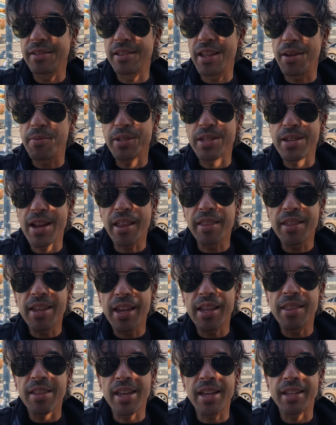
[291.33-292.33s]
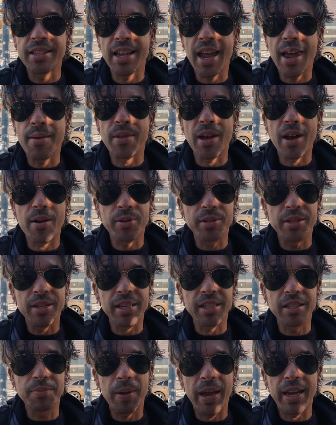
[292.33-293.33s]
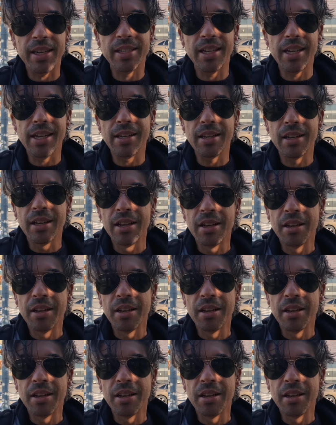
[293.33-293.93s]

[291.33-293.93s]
There was nothing in the exam that I wasn't expecting.